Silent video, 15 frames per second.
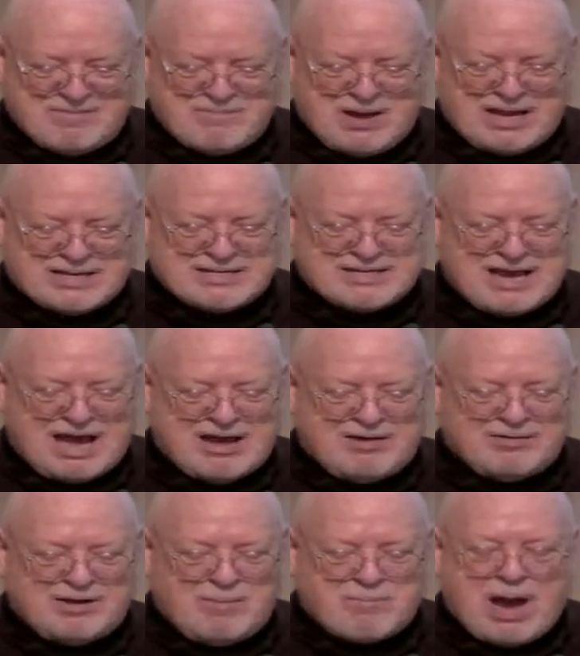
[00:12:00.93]
But
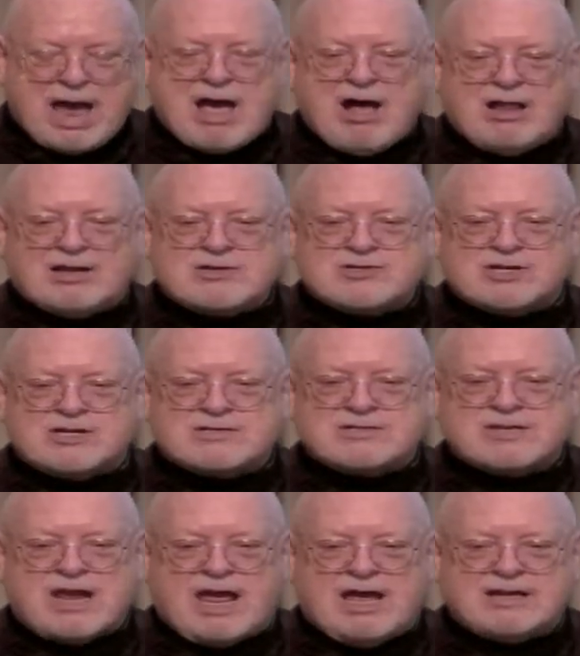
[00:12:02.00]
a
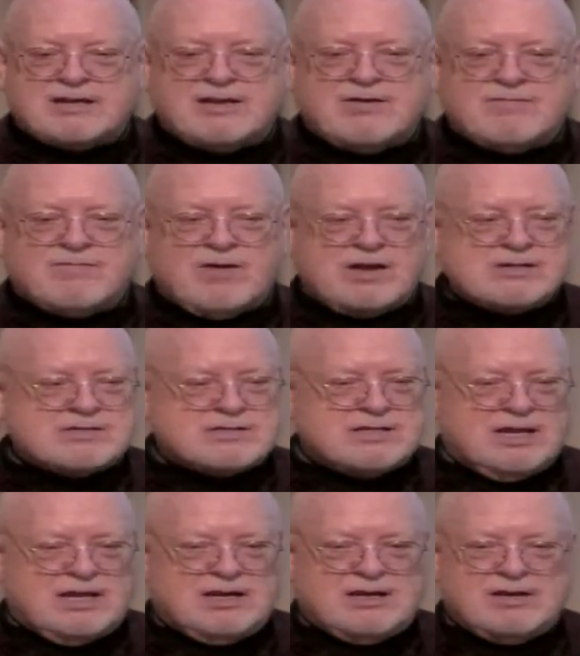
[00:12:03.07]
biologist and
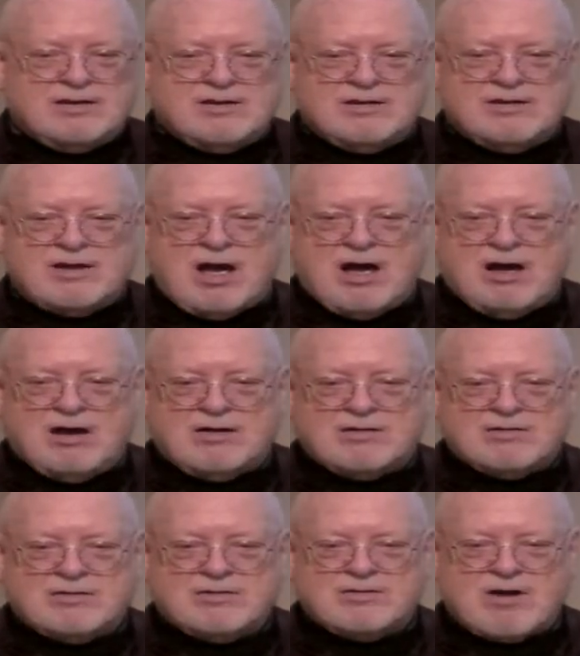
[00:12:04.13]
convinced that
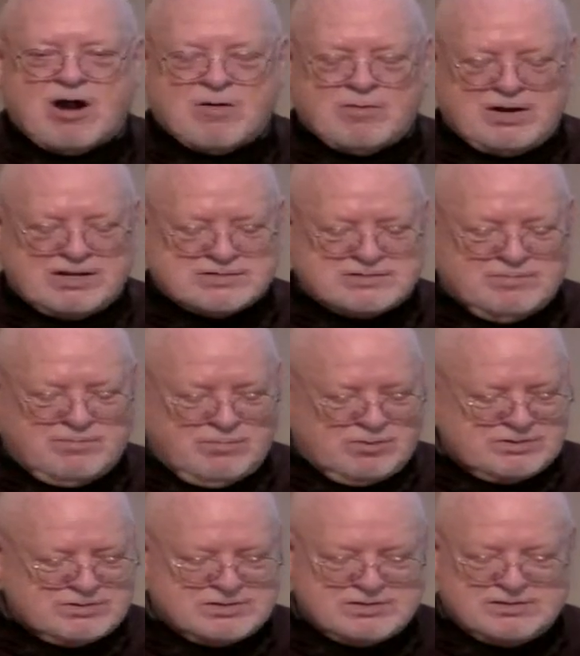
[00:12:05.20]
Darwinism
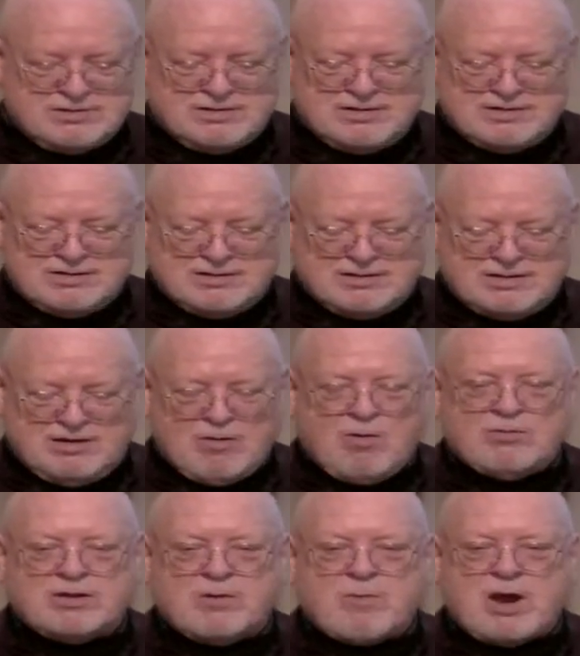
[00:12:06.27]
was the
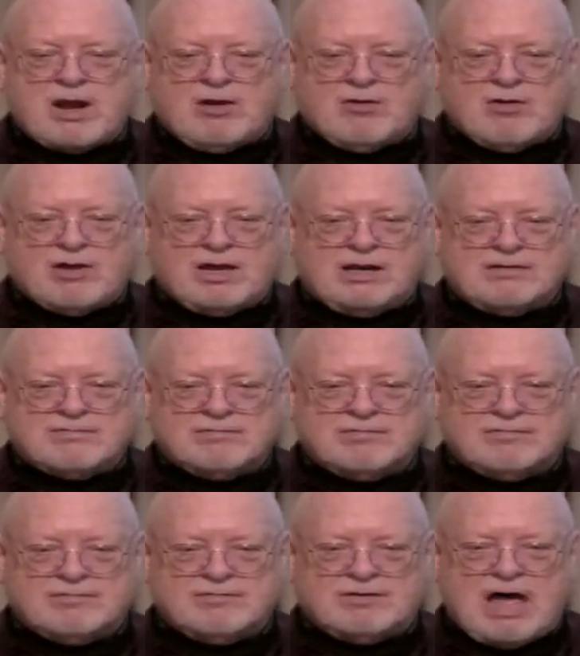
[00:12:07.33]
only way to look at
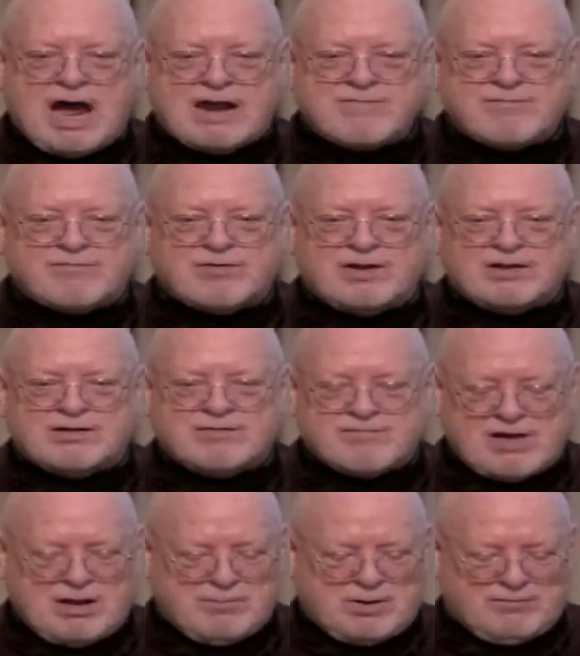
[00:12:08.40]
life and
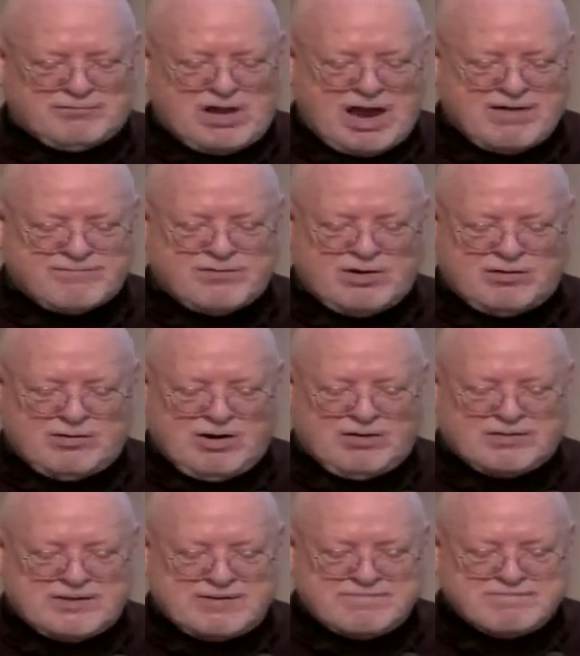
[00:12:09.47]
development of life on
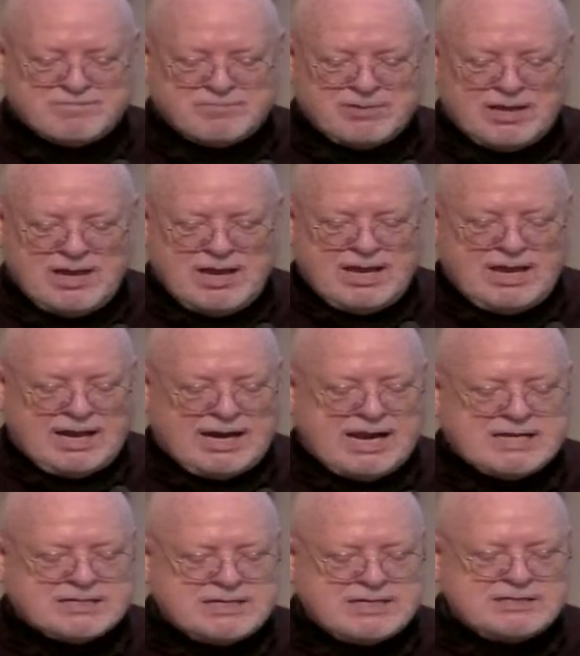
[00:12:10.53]
Earth. In
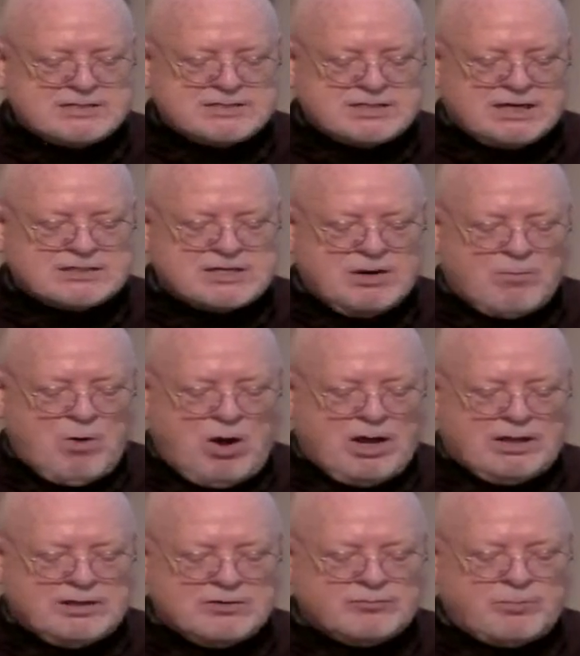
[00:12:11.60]

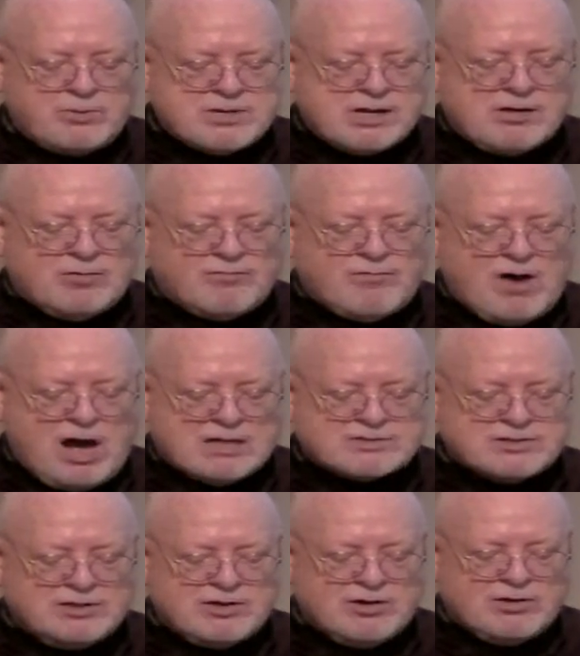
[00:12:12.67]
1861, this particular
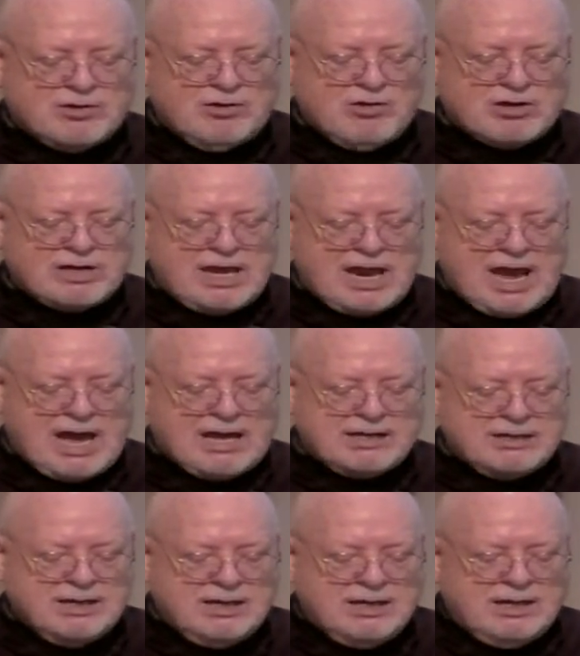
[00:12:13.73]
fossil here you're looking
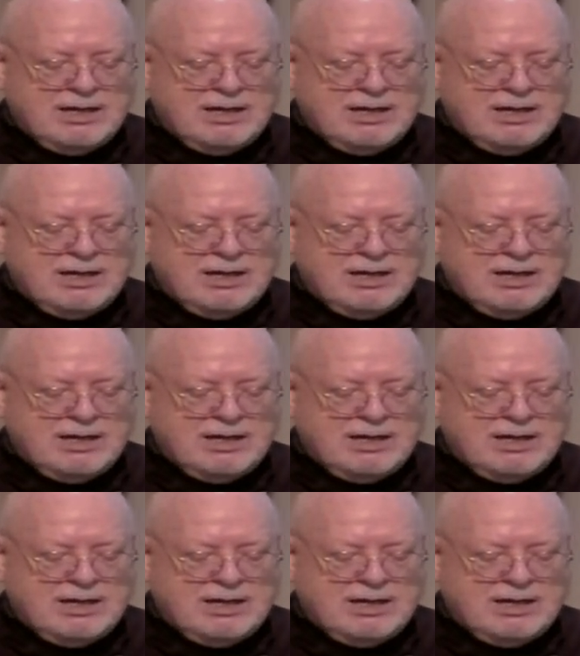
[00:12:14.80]
at,